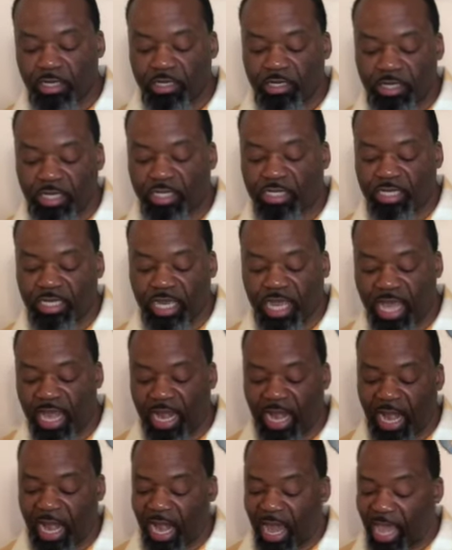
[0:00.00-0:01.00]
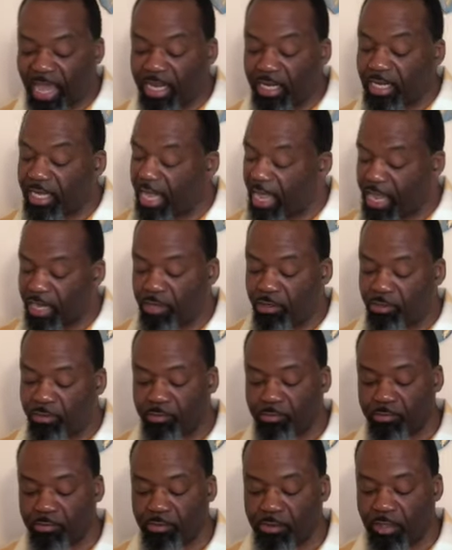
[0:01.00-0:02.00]
doth not light a candle
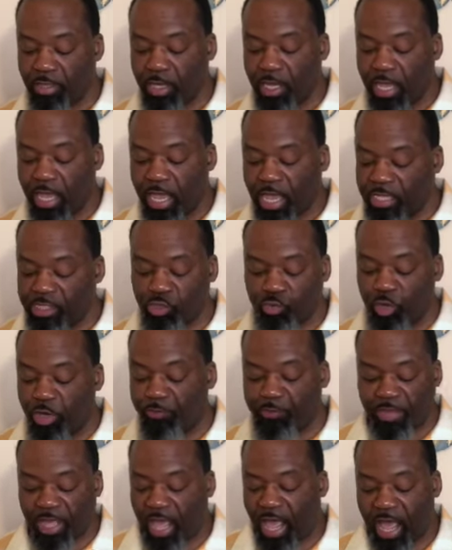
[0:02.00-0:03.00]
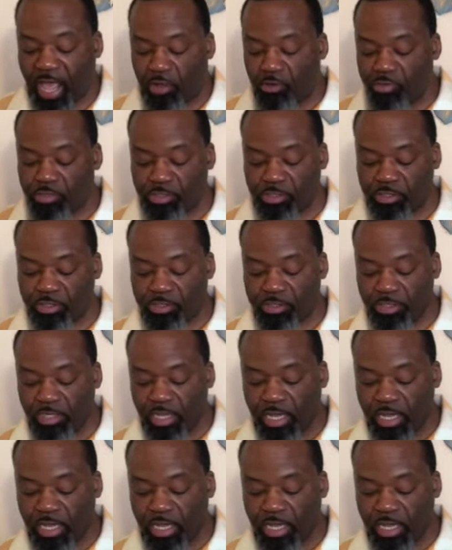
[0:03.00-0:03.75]
and sweep the house